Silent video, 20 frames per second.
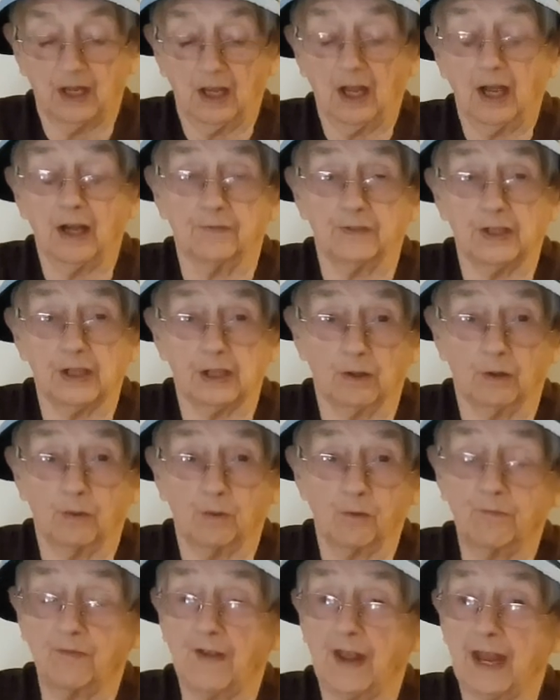of the
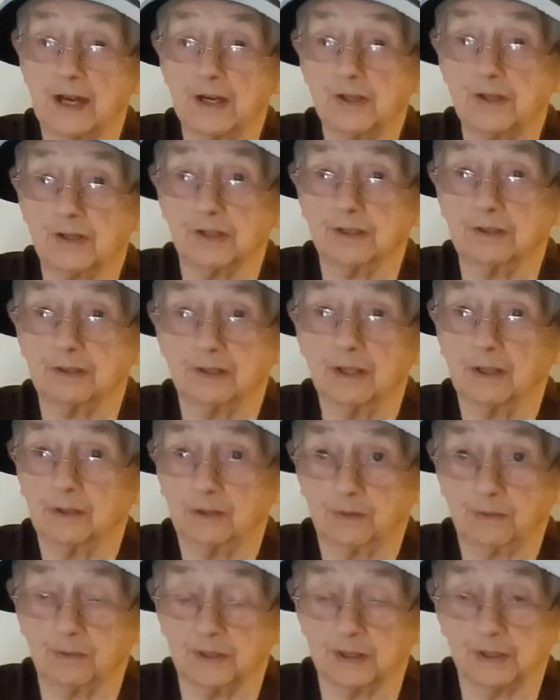old-fashioned
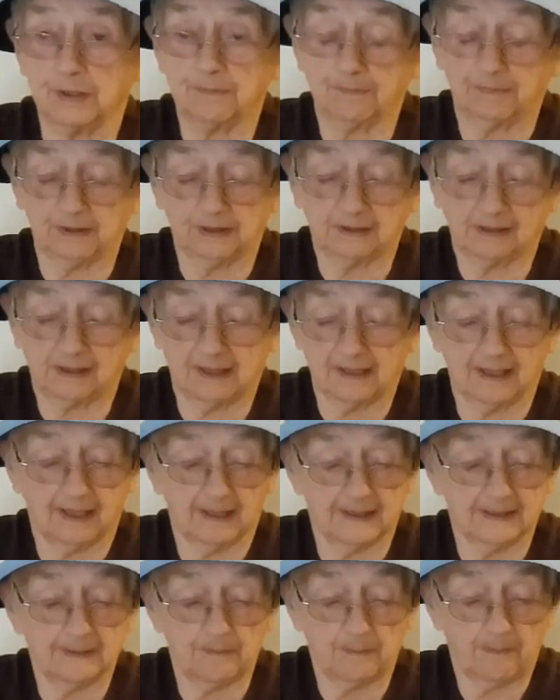crisp
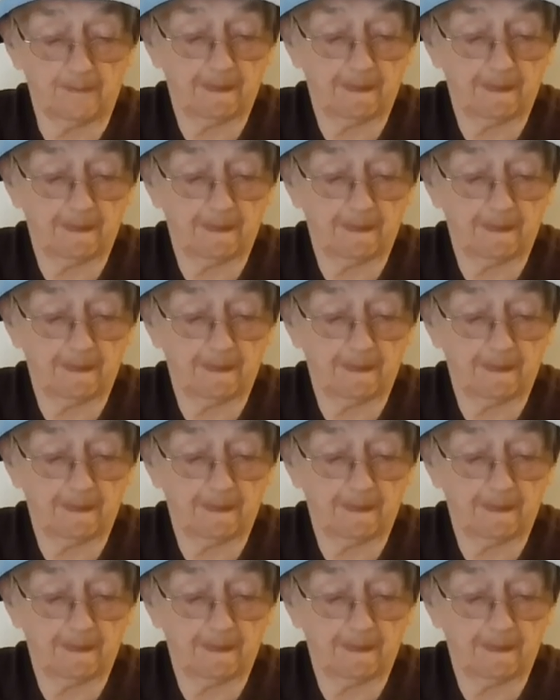kind.